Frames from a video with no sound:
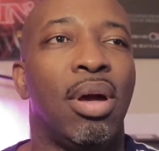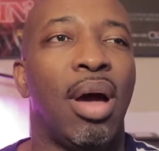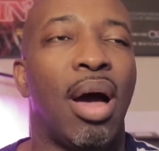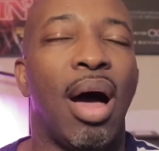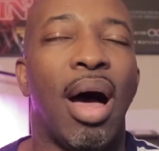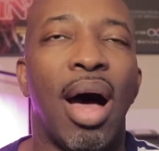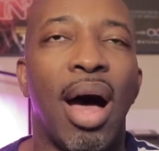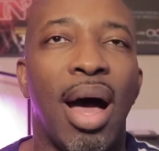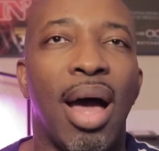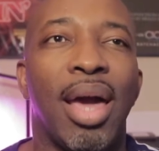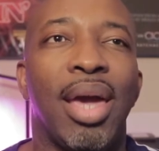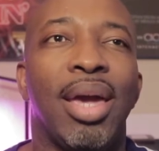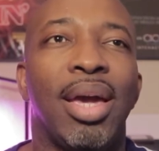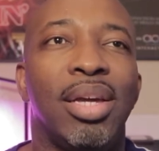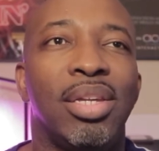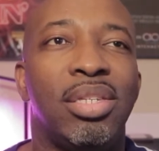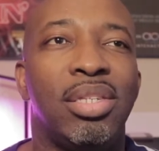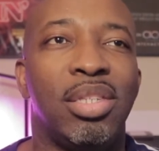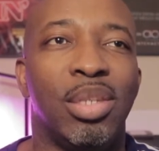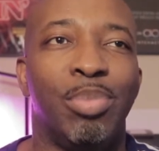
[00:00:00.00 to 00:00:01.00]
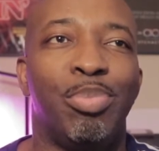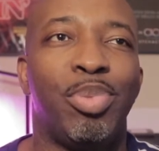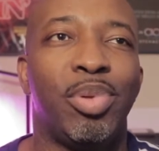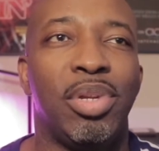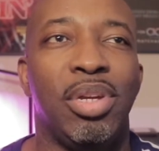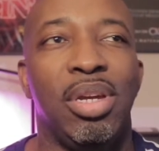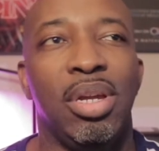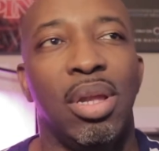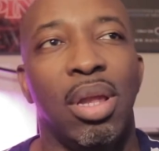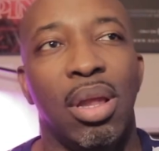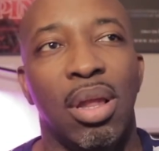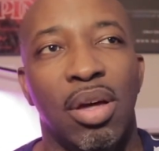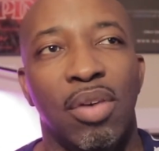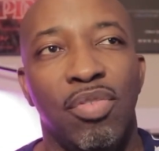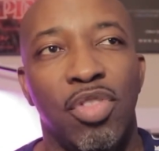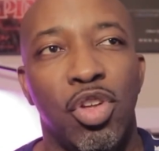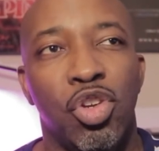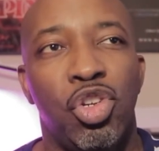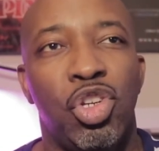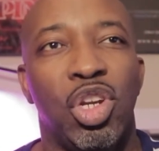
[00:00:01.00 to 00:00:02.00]
I simply
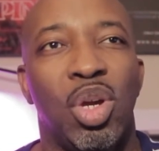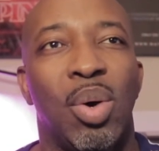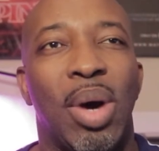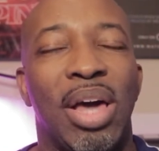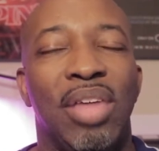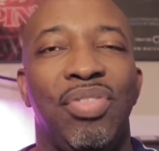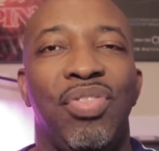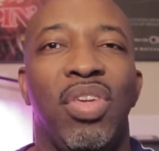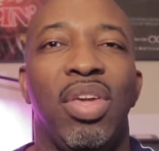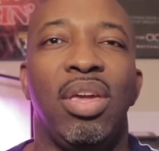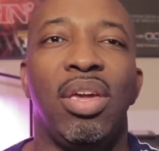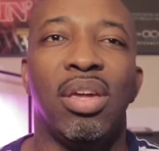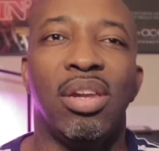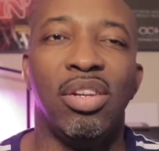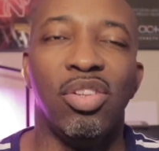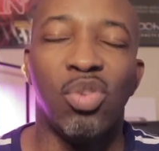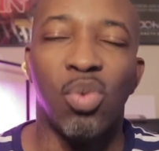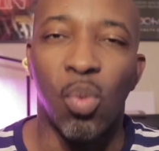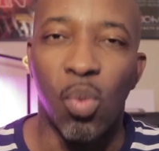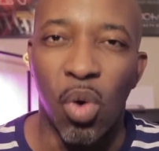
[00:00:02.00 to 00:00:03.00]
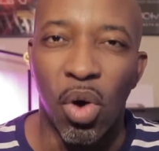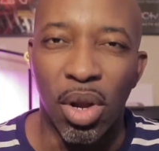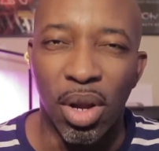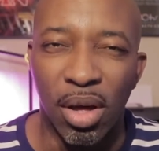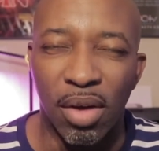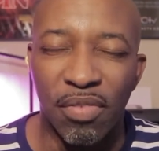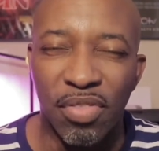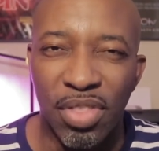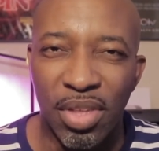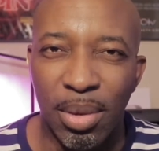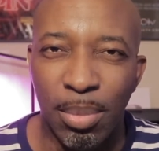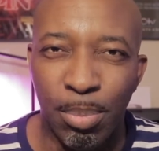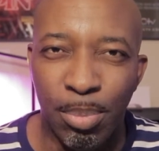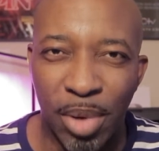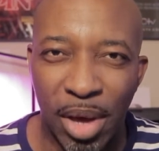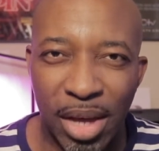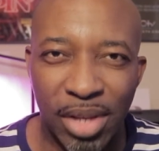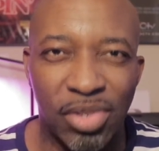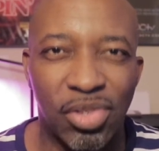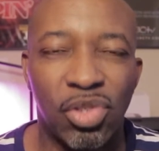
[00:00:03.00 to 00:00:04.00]
love this show. I think it is one of the
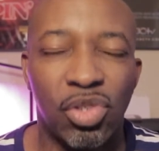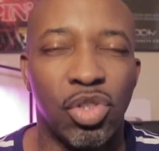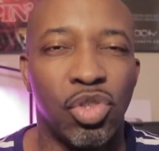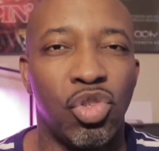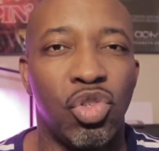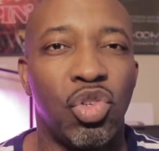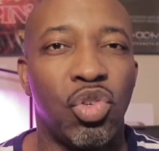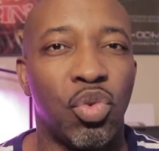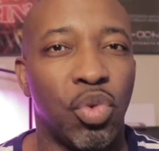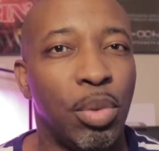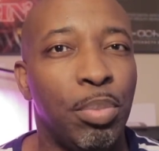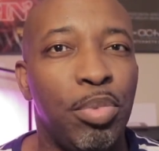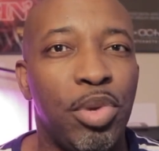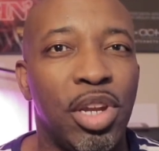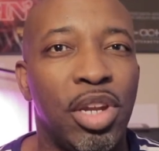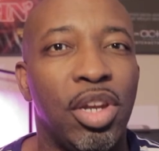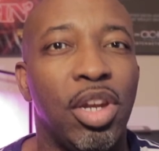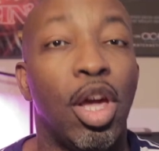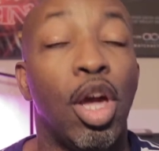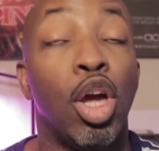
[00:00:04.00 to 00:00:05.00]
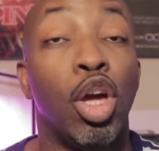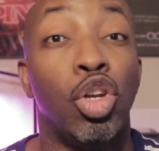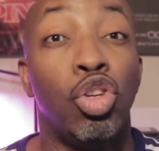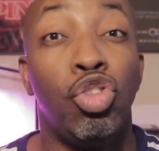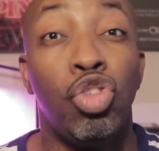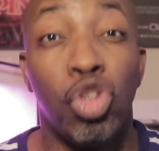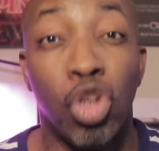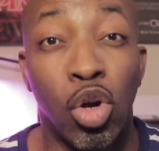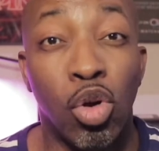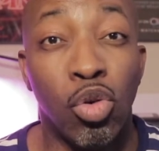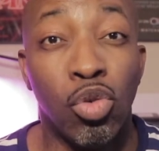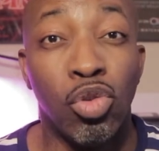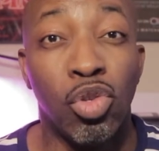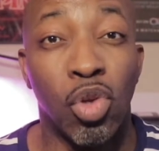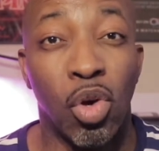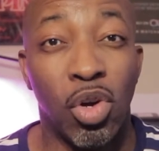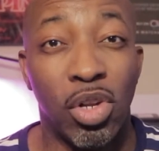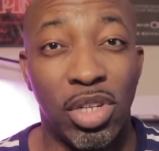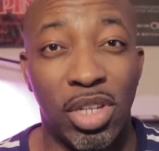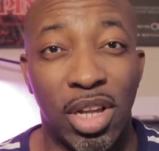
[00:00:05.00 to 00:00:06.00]
best scripted shows
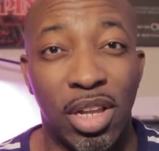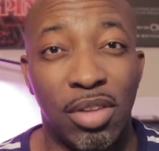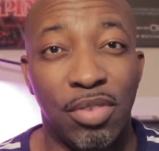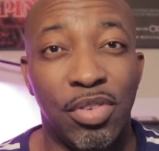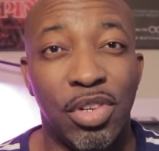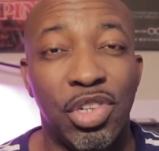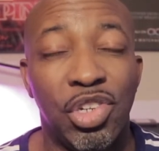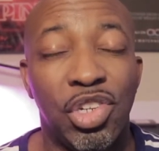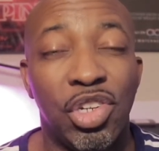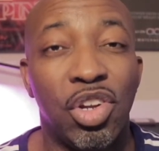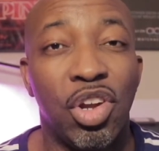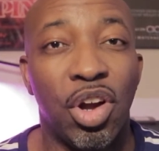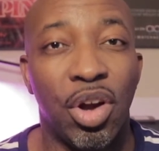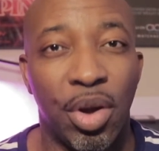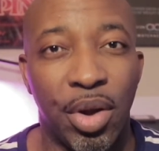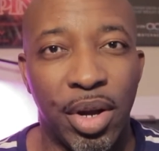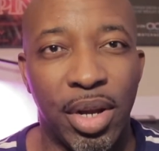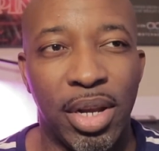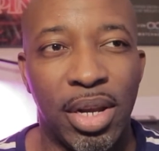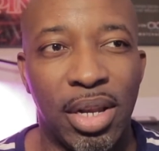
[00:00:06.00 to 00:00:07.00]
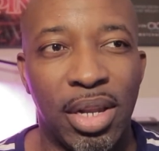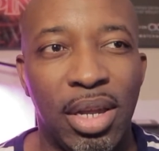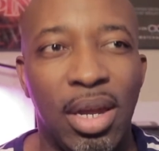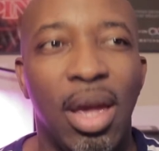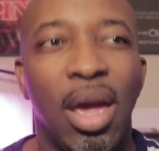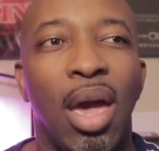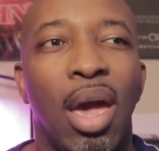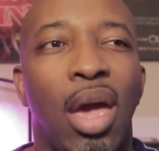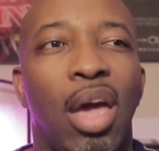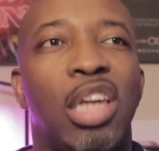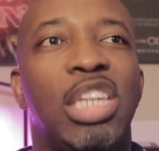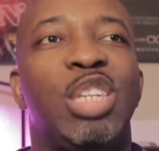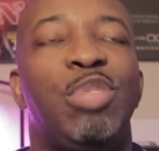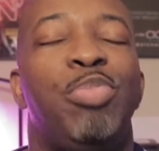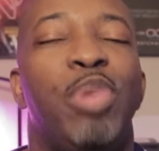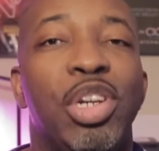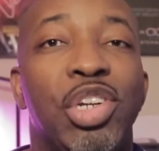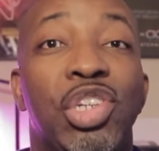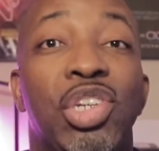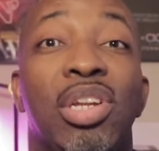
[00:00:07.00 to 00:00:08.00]
on television currently,
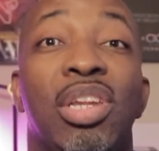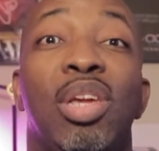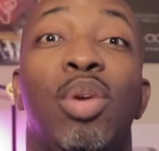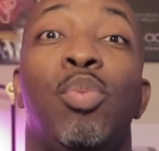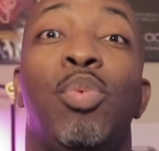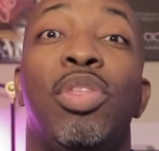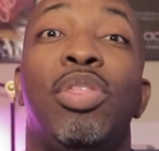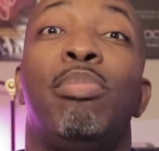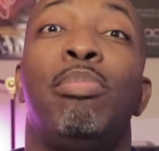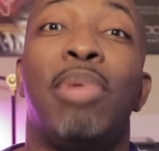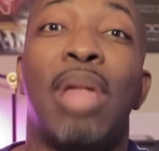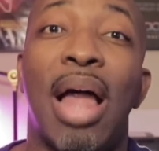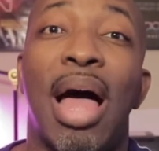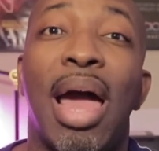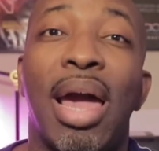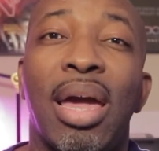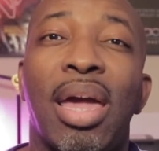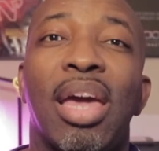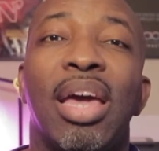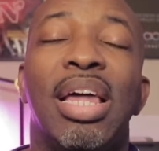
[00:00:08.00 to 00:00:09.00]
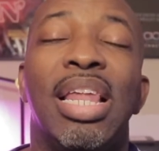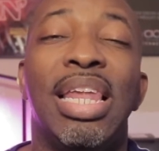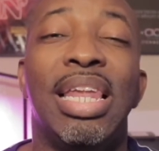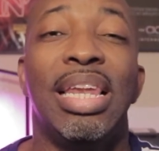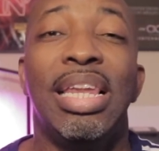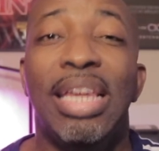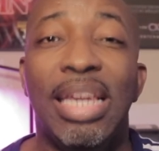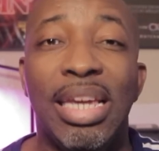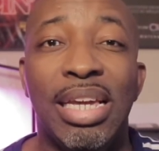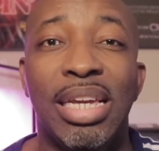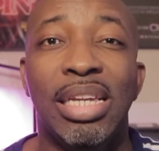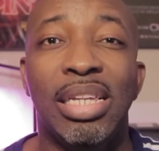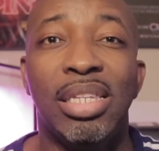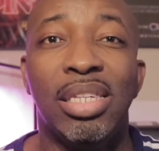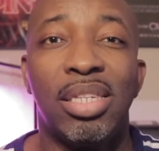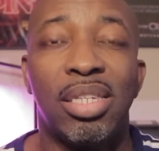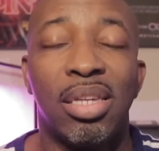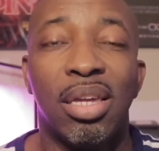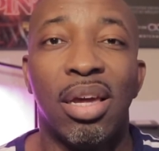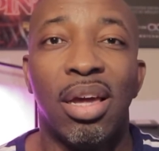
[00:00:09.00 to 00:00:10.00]
especially with black
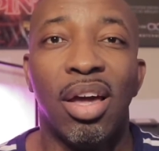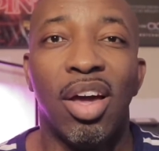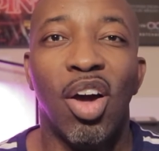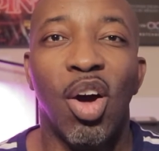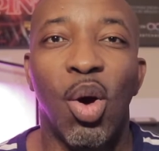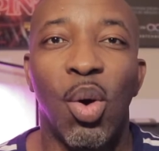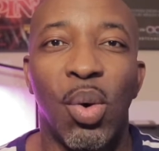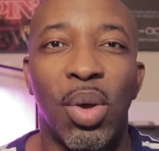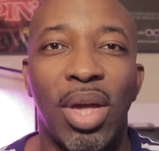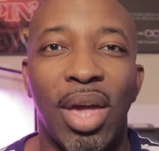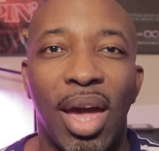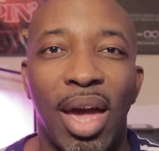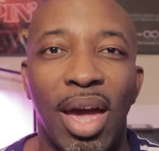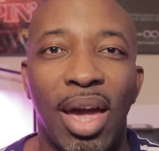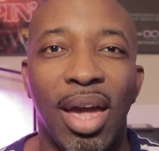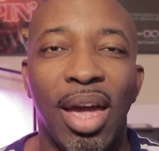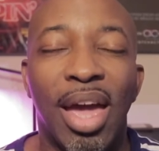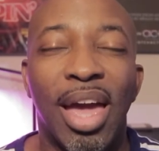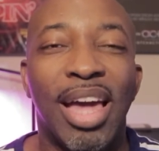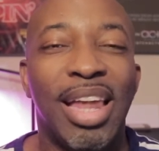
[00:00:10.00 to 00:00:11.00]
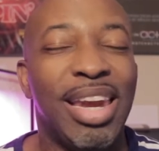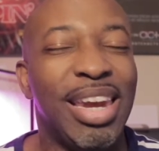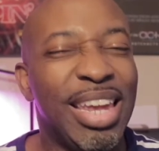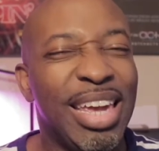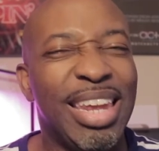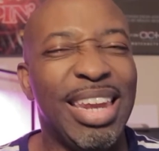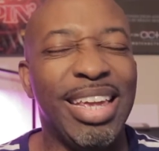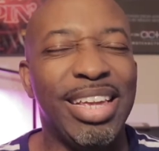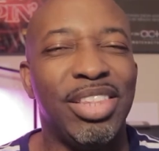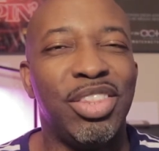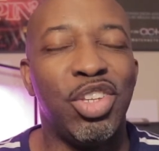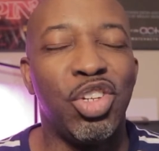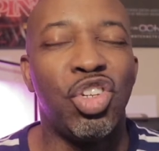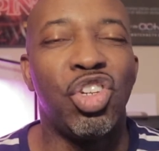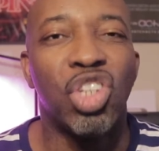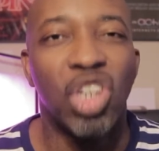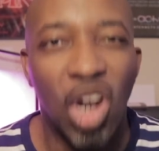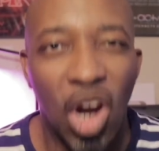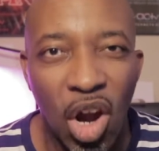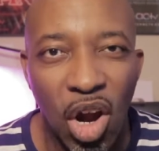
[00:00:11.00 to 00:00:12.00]
leads. Okay, leading the
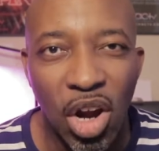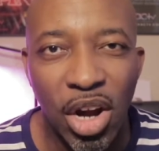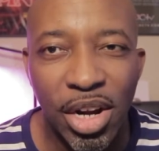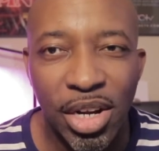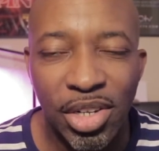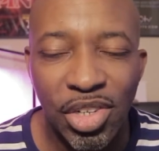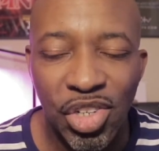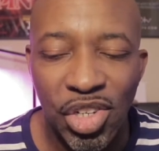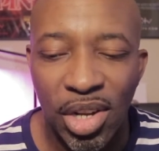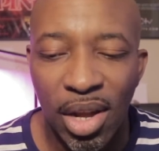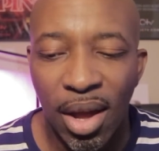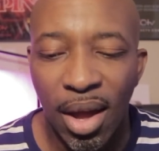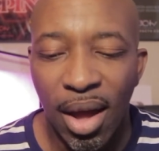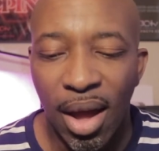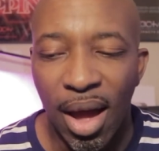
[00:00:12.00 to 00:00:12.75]
charge.